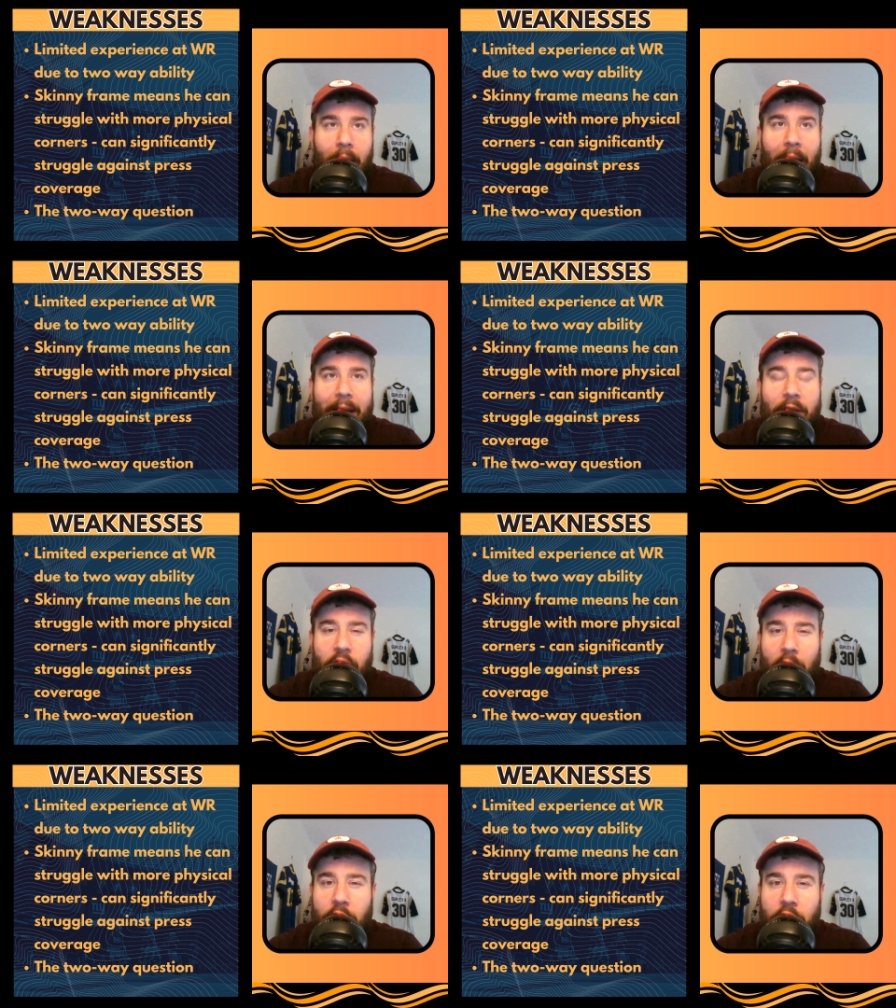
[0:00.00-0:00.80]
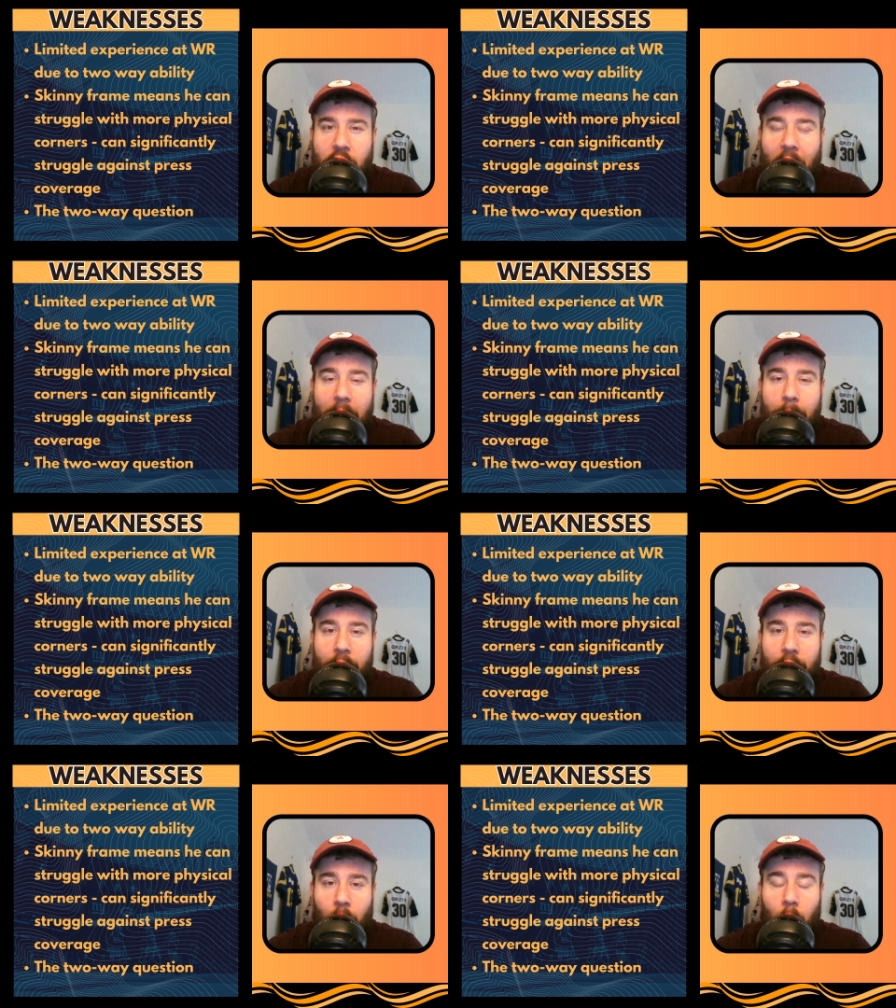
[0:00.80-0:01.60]
And it's such a shame
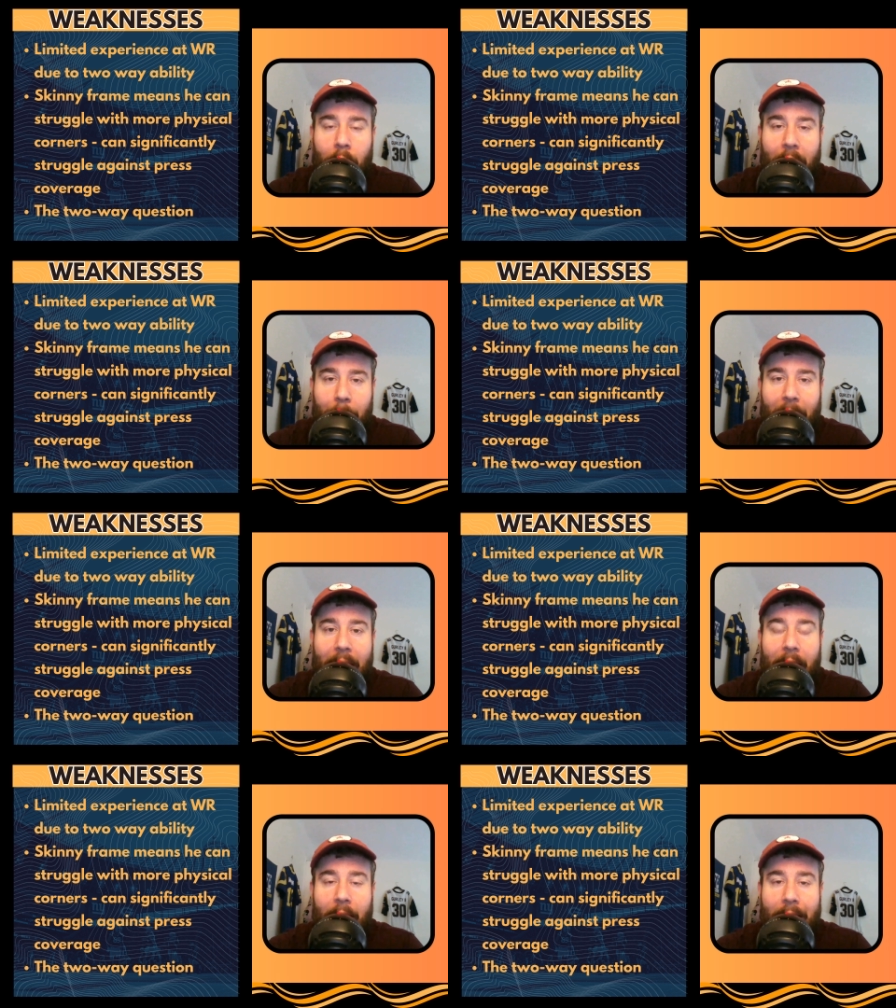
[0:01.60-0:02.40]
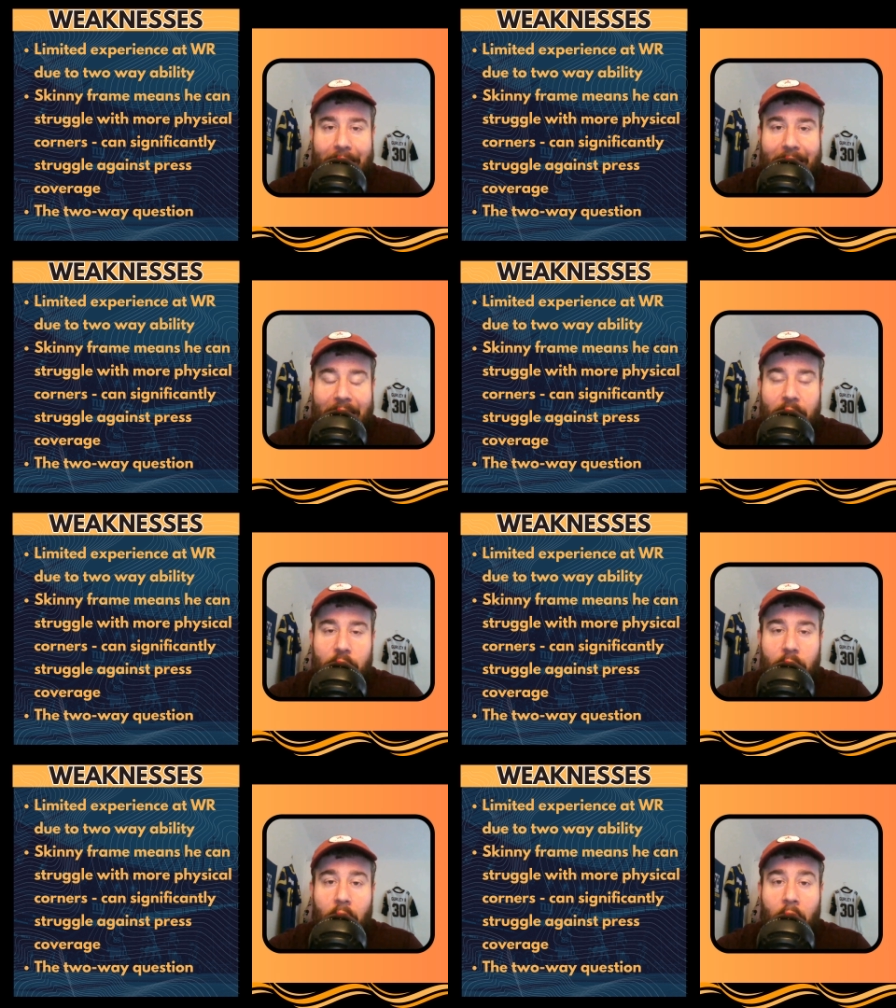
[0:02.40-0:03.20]
for a player like this
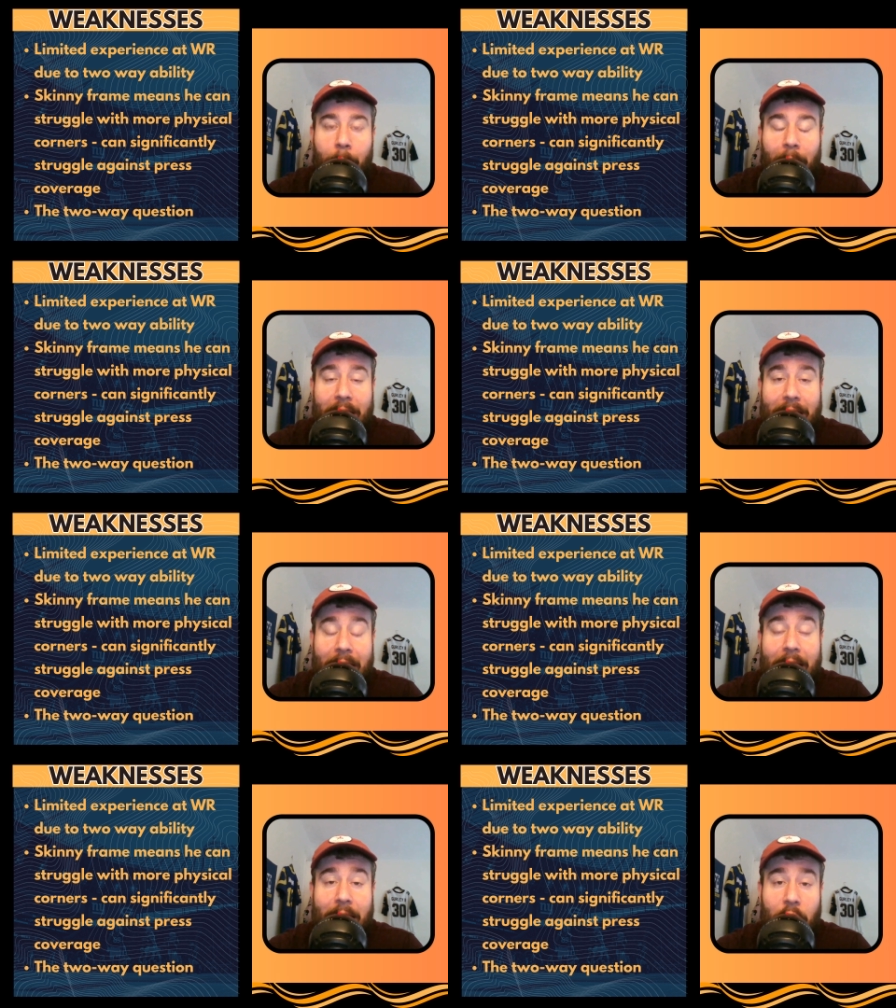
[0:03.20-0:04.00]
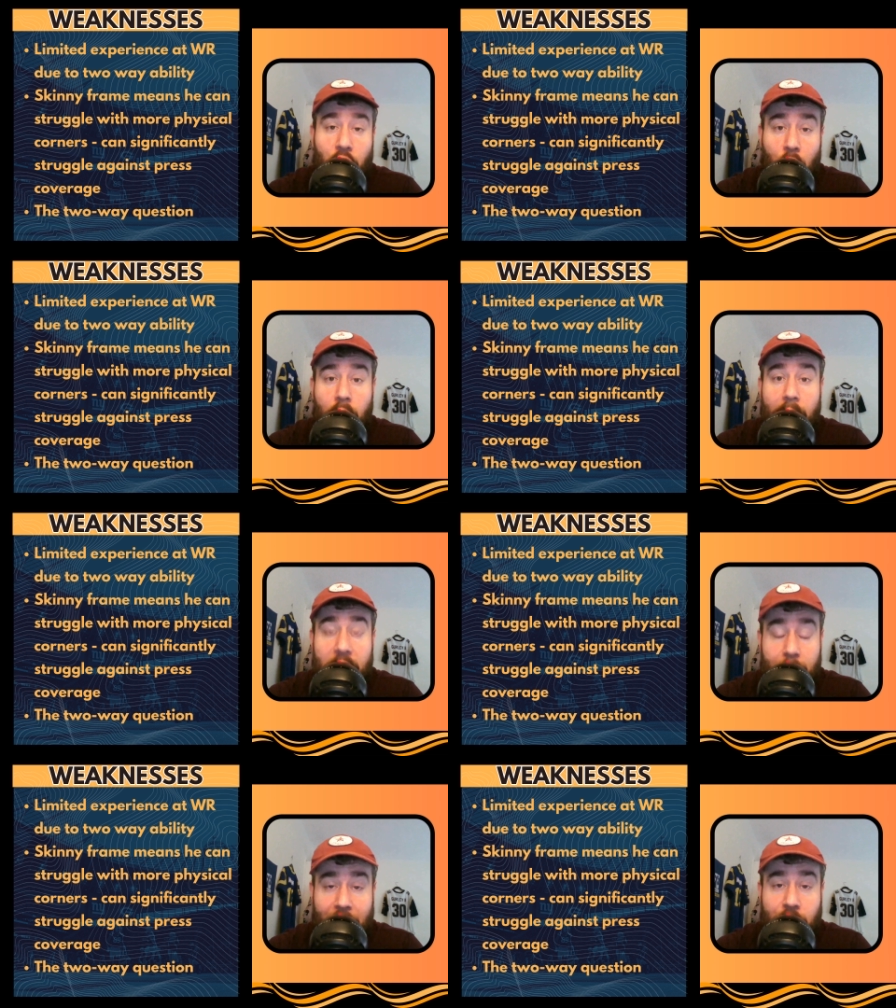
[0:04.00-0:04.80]
because he is a truly
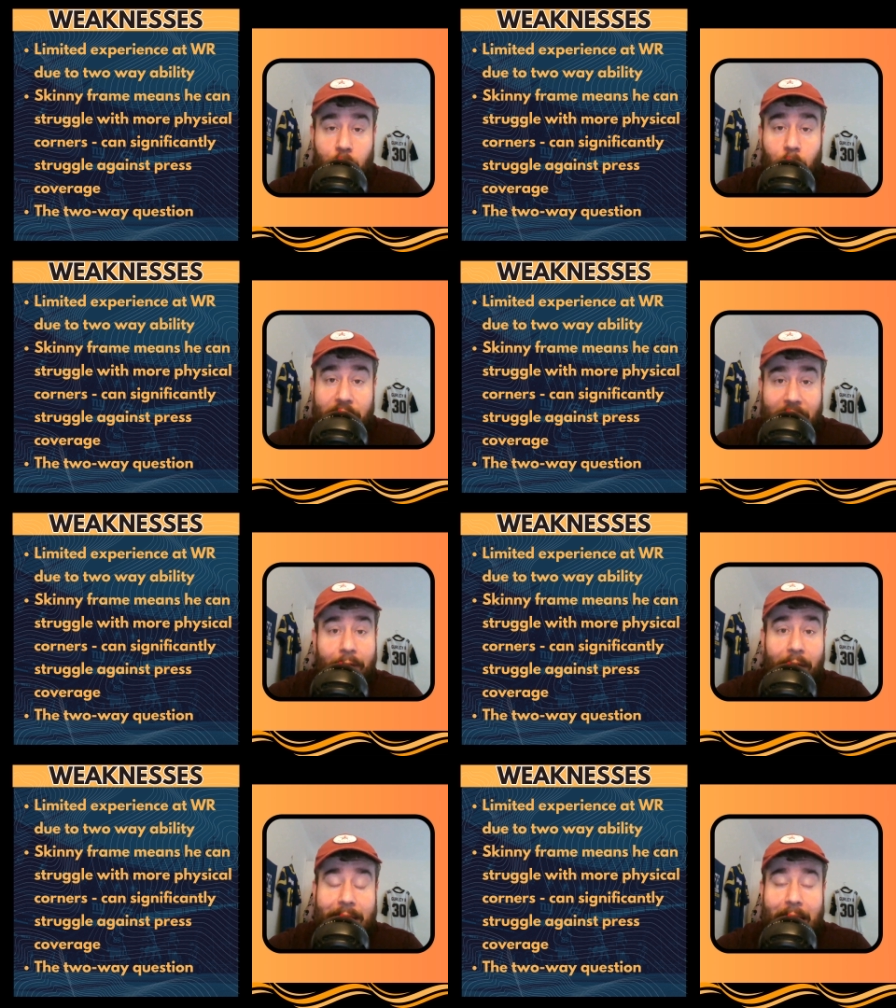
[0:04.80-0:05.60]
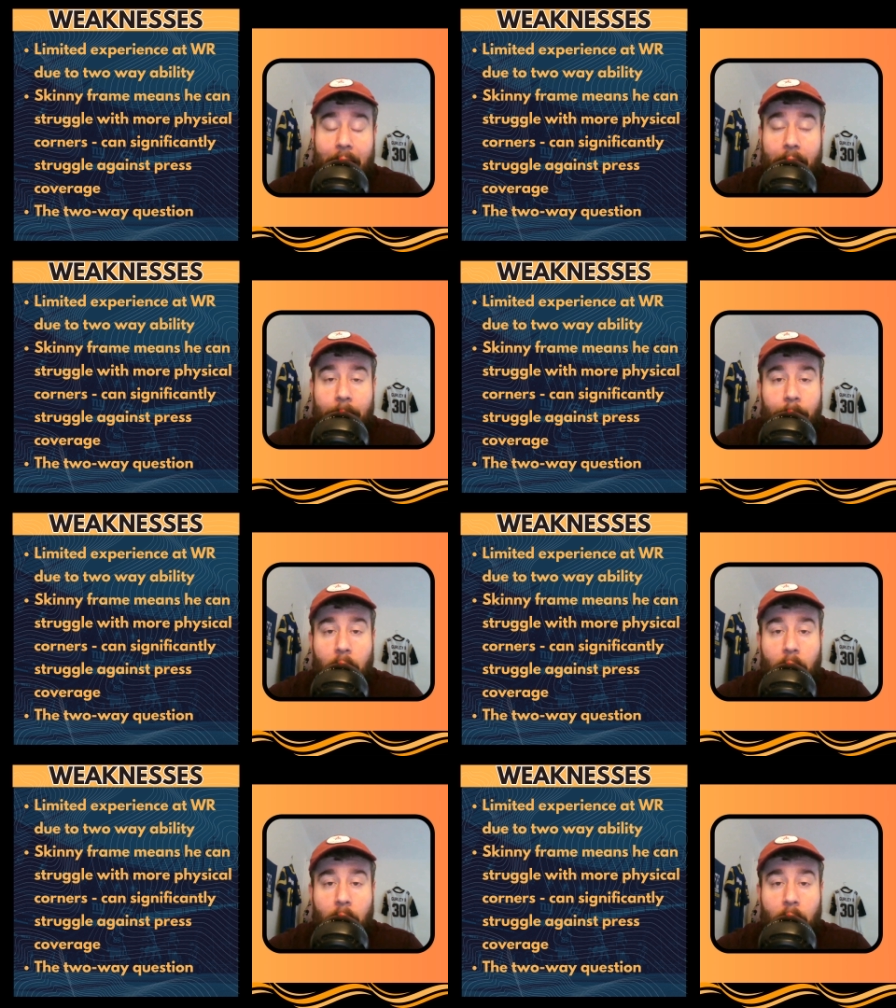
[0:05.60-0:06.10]
special receiving talent,